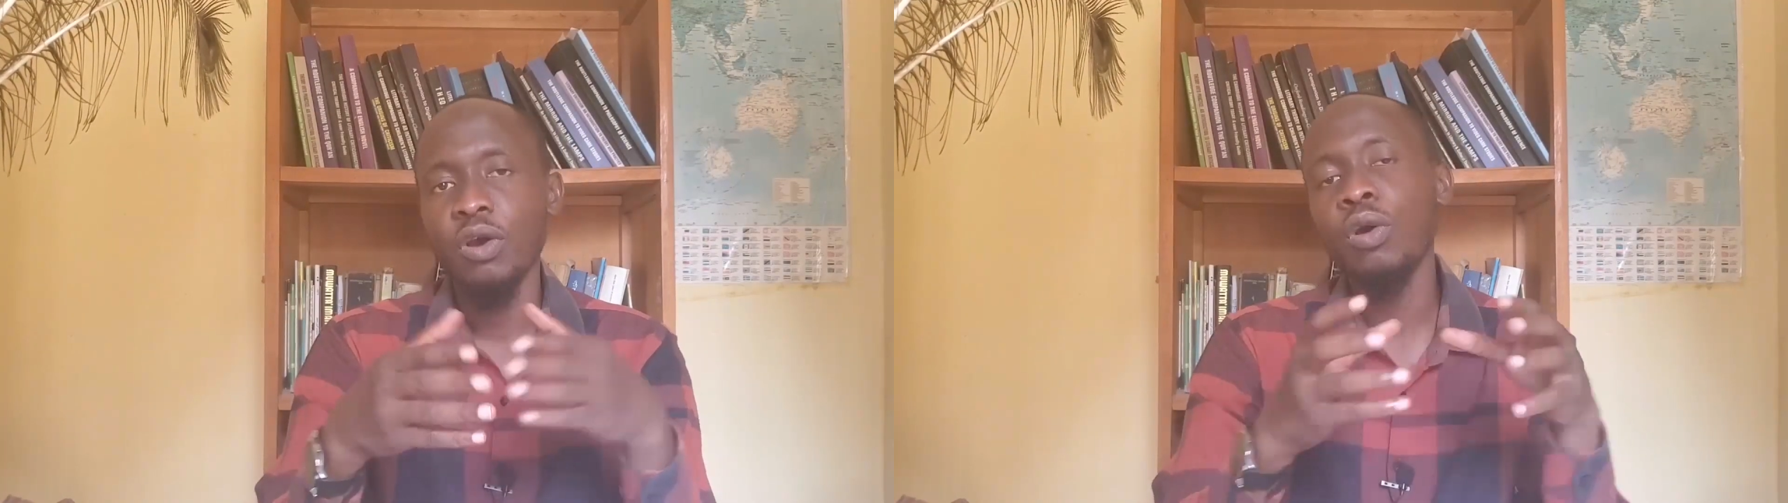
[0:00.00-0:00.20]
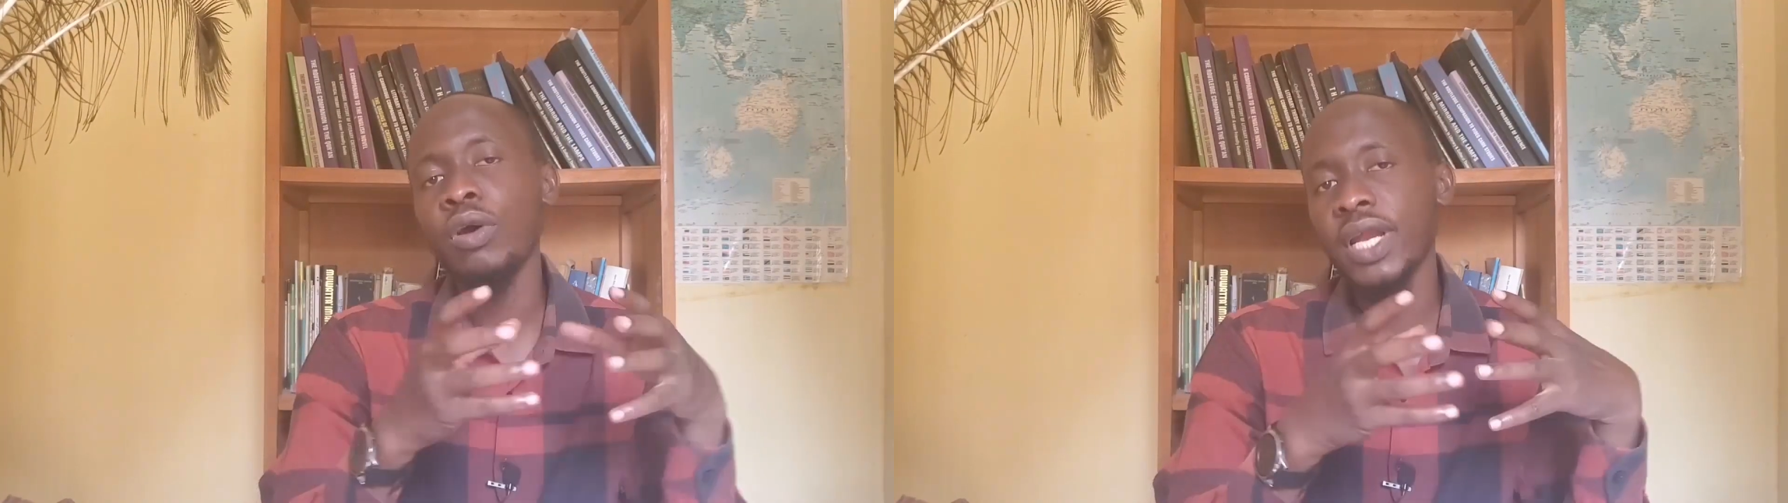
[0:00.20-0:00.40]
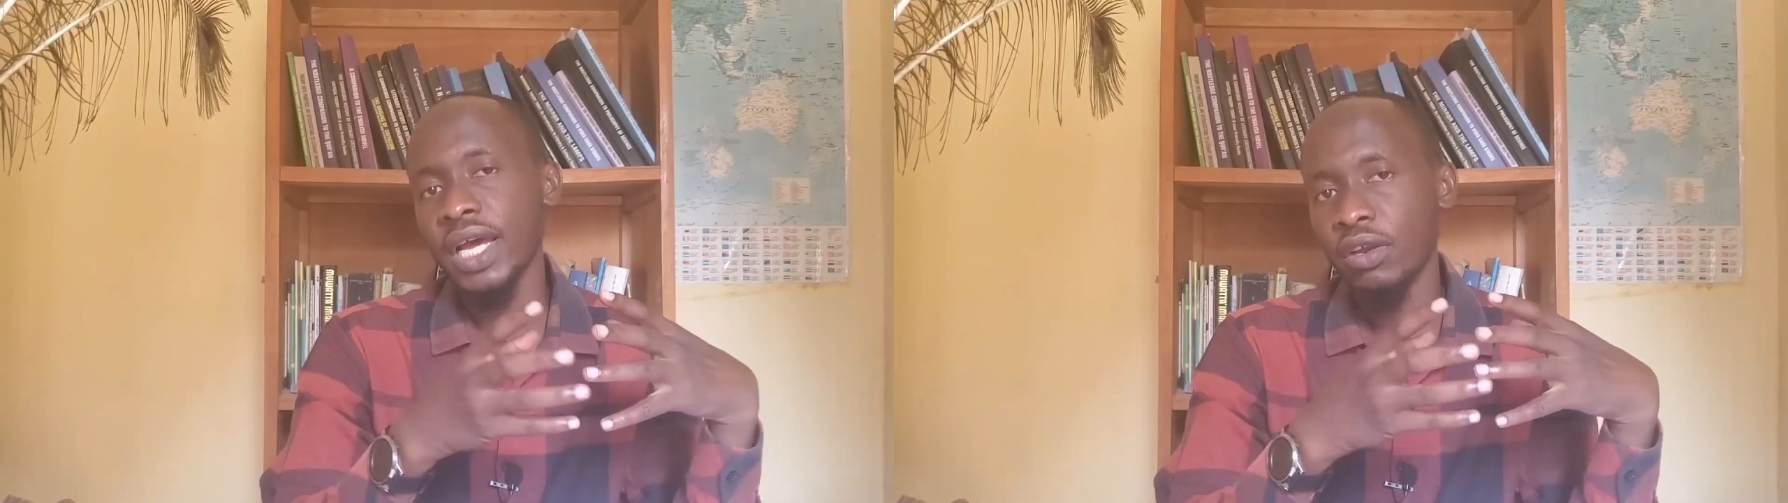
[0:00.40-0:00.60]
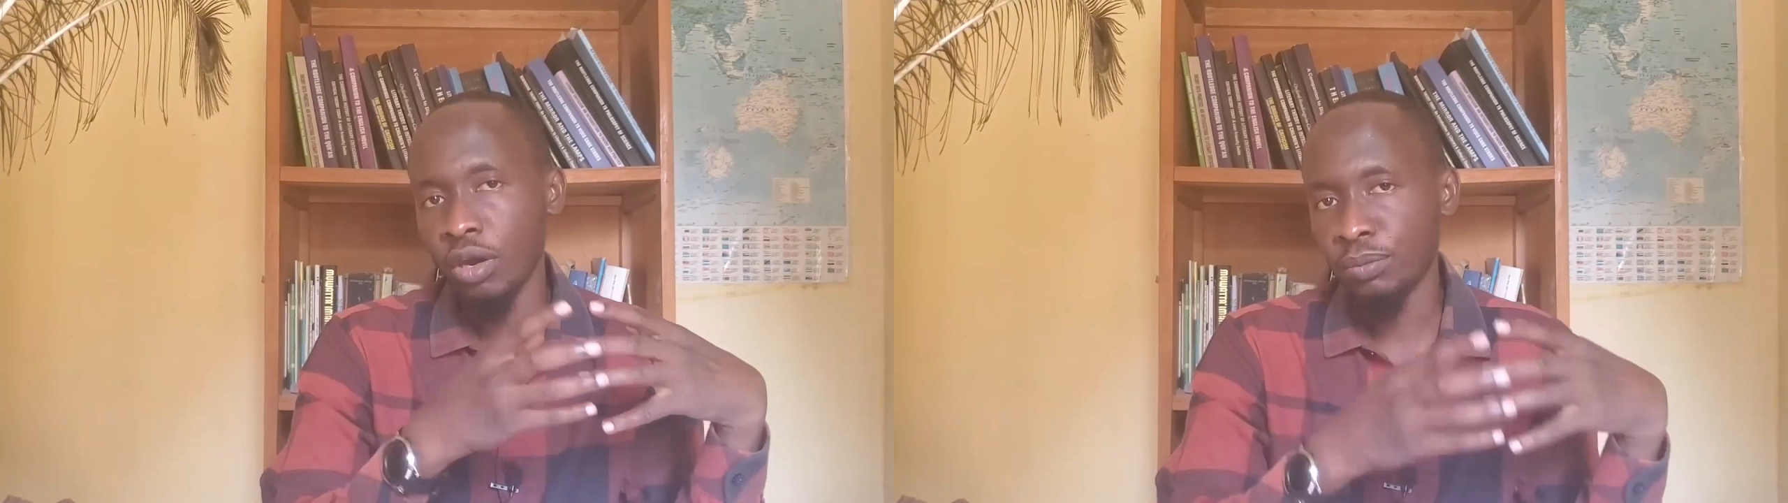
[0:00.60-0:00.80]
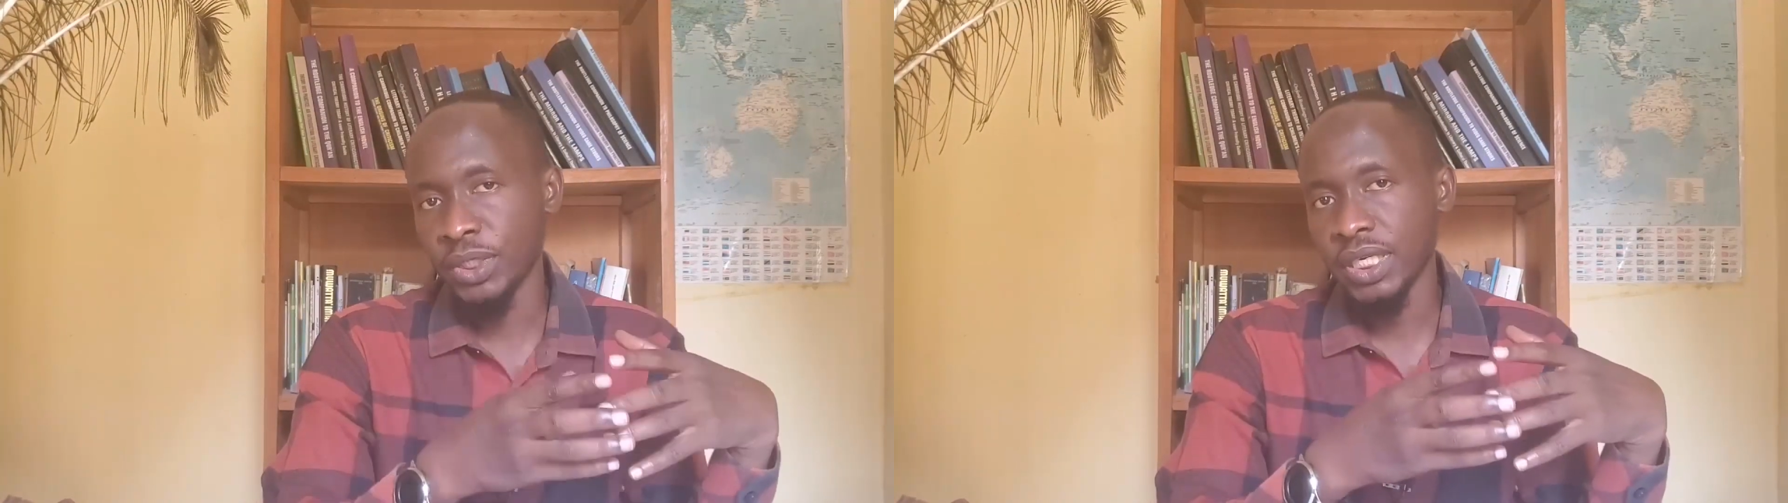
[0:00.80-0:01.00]
on an
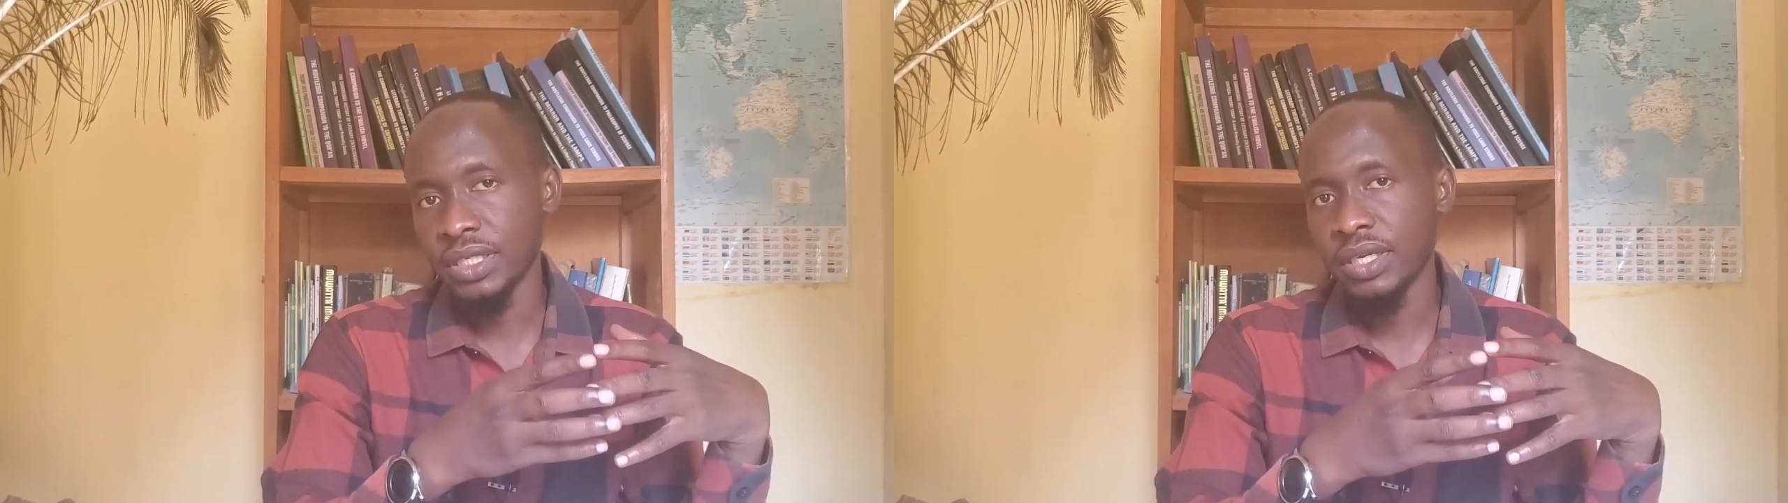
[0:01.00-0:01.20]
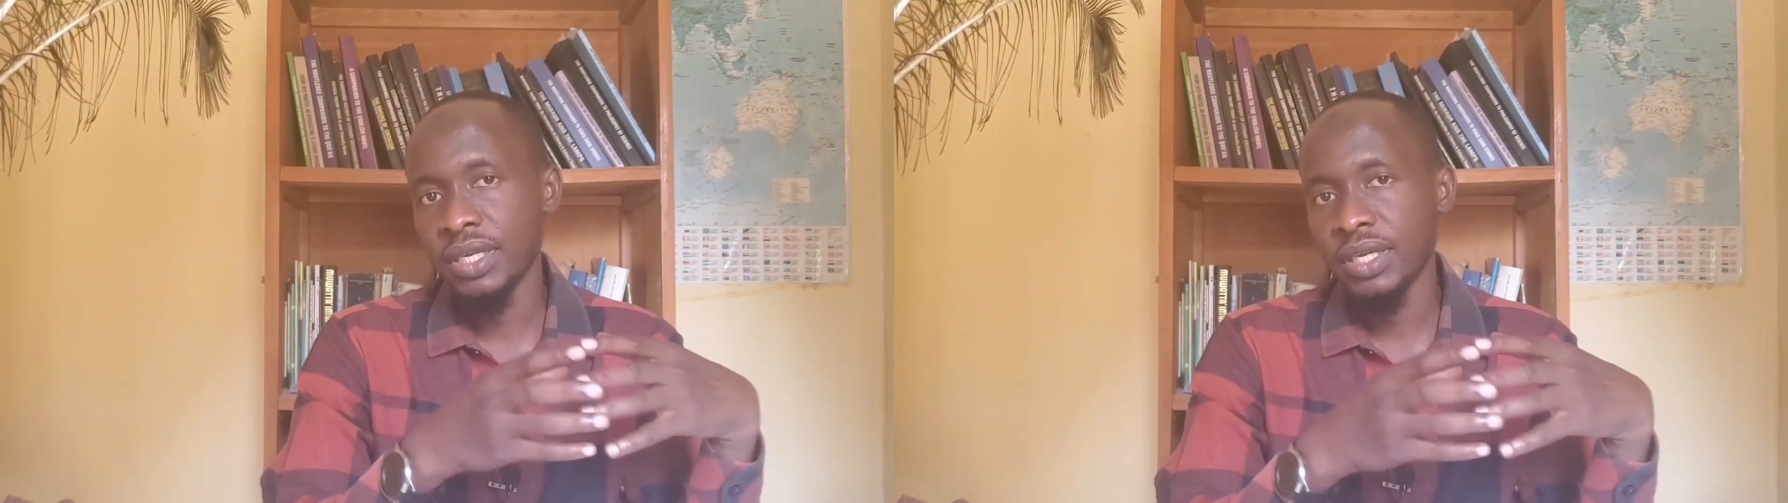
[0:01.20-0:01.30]
object